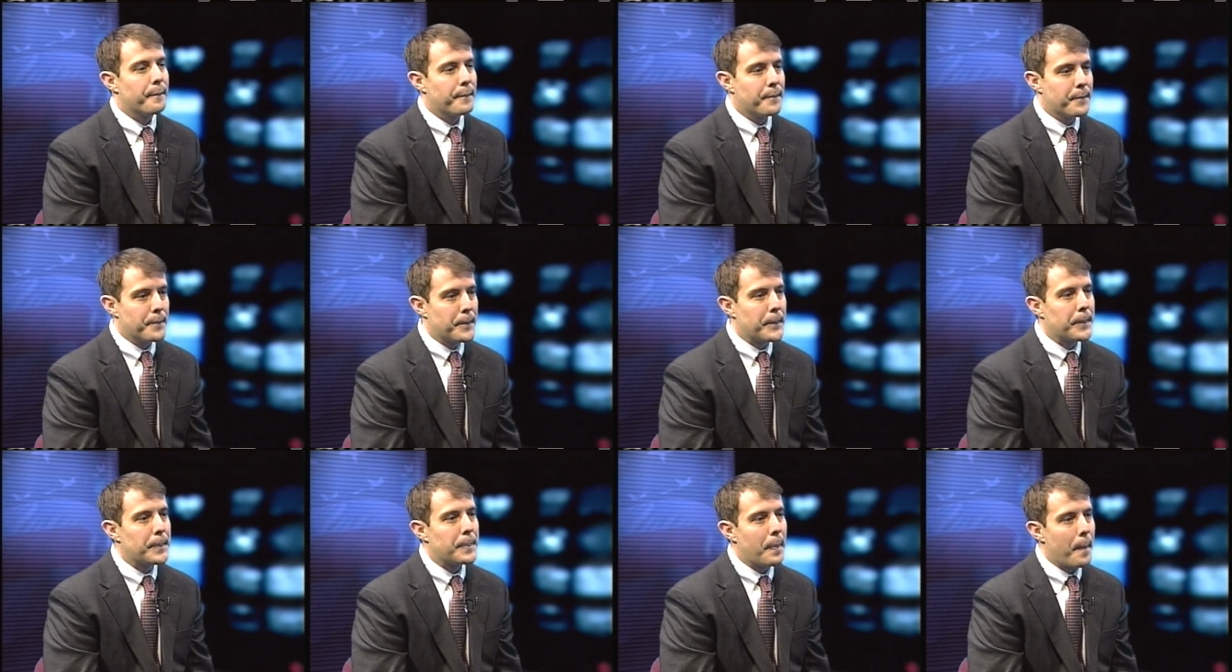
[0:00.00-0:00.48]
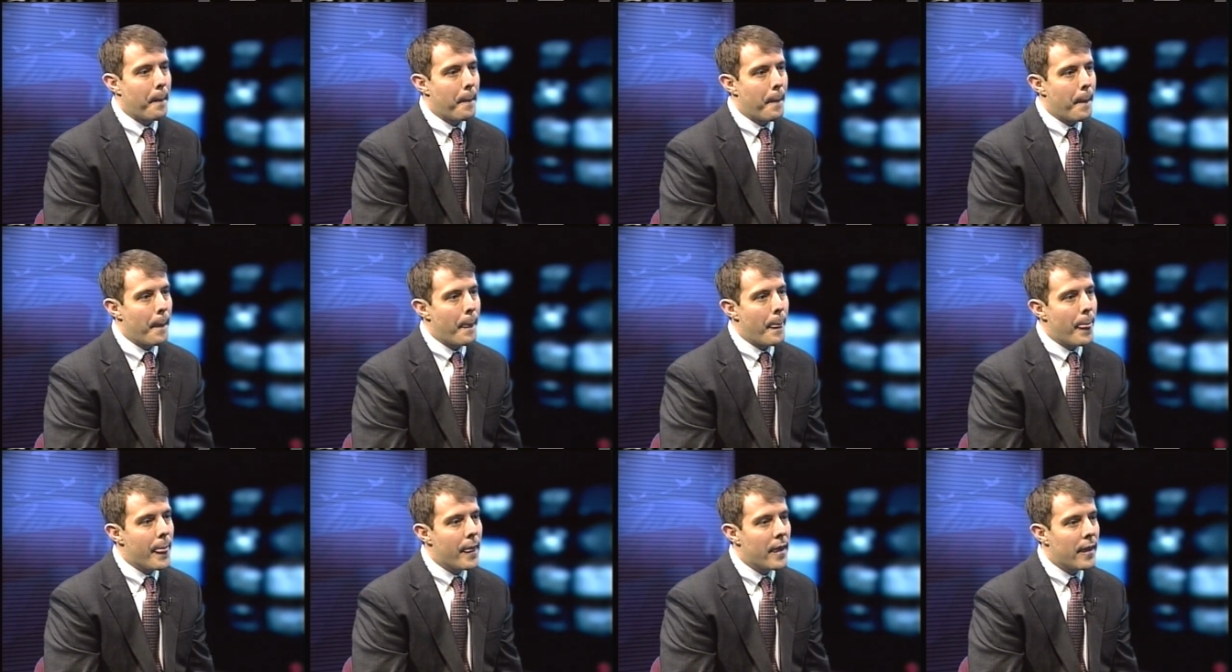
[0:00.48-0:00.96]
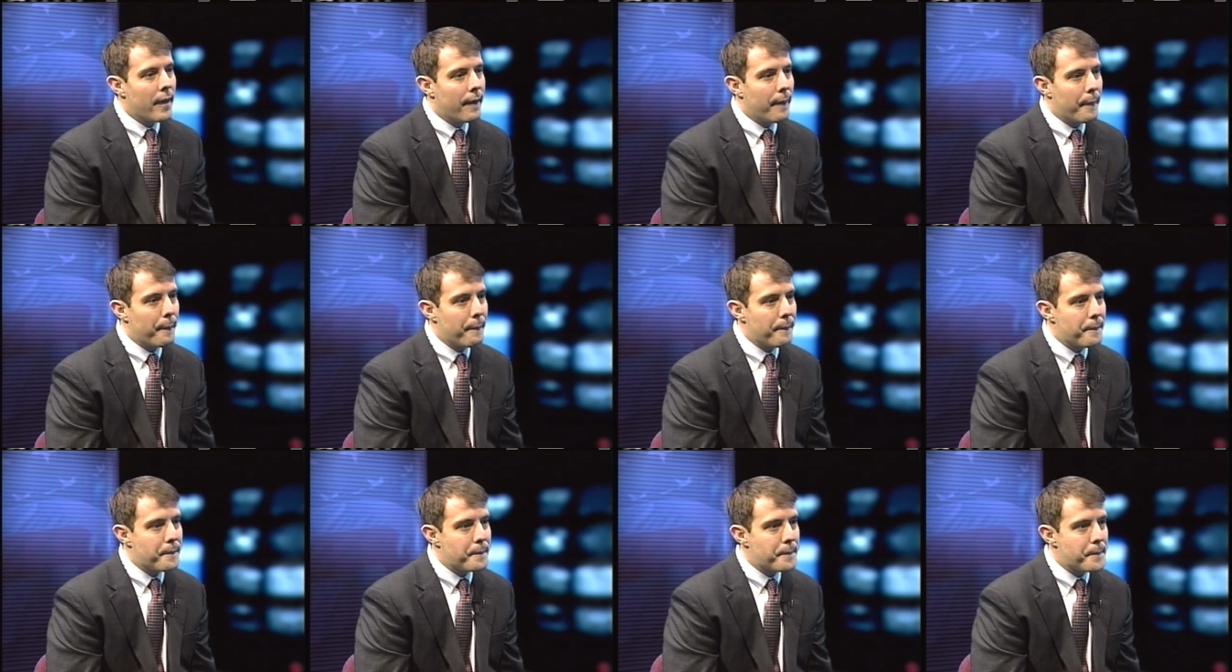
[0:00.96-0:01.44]
Now, you speak from
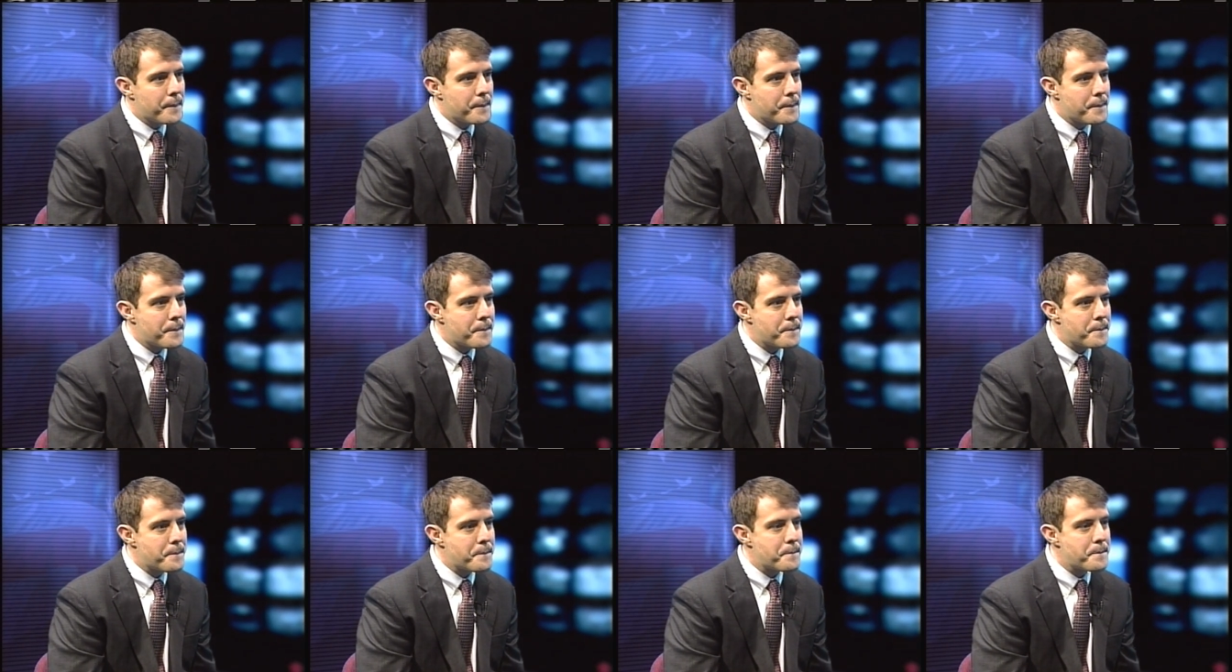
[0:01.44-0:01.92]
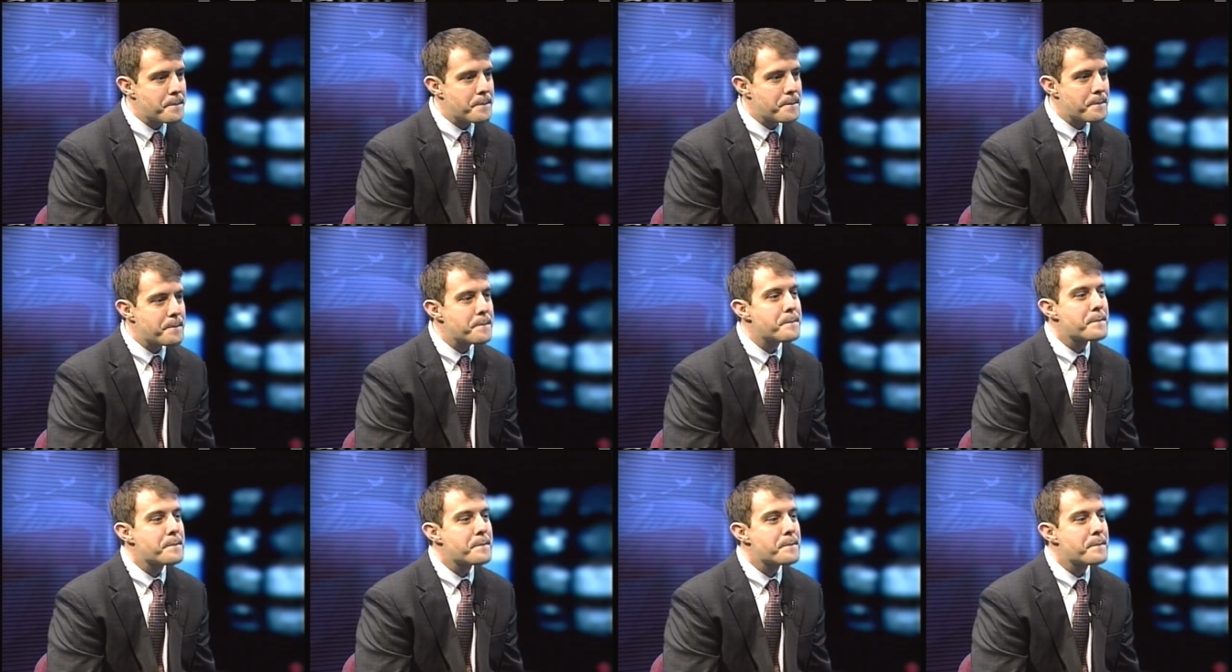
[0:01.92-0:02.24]
personal experience.